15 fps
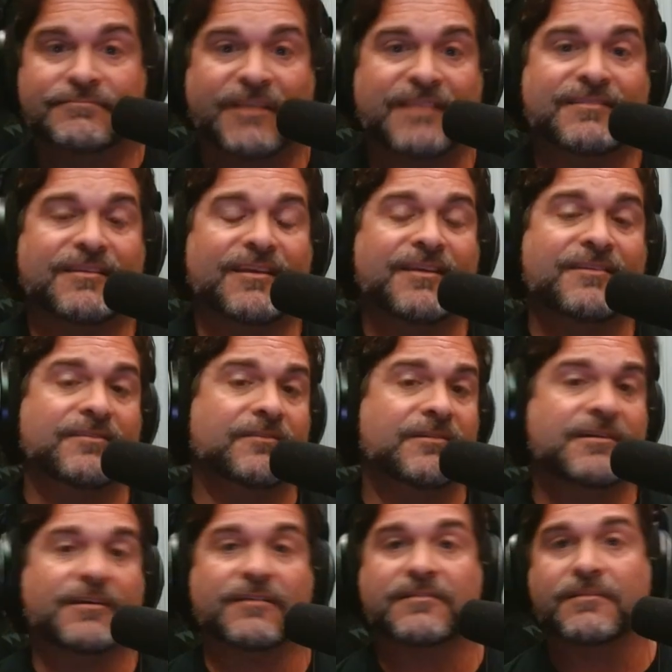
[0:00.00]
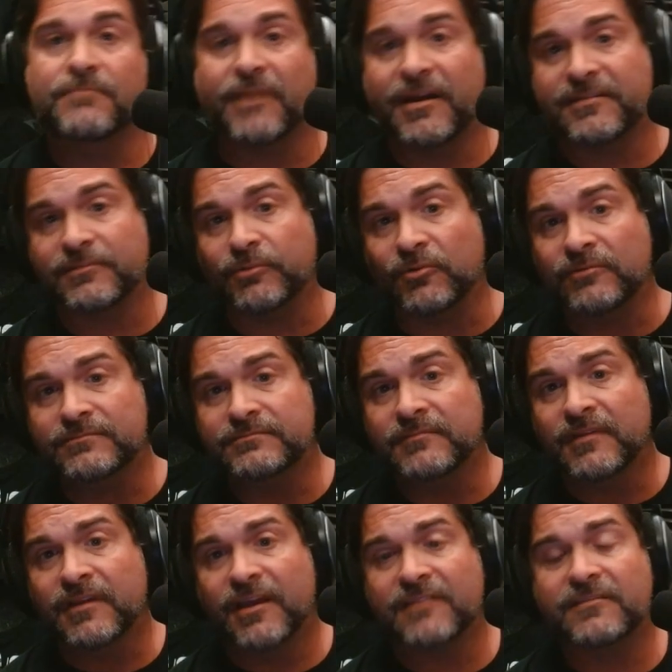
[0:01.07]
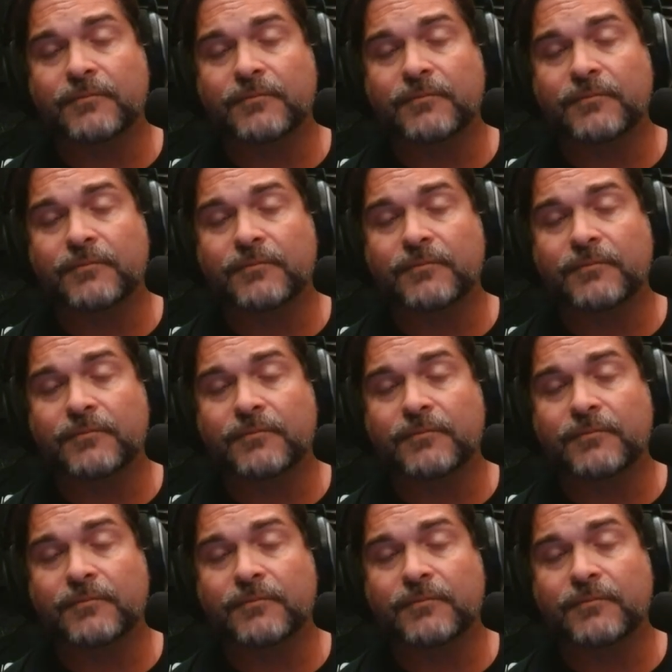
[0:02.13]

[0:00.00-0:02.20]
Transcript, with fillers: It's easily customizable is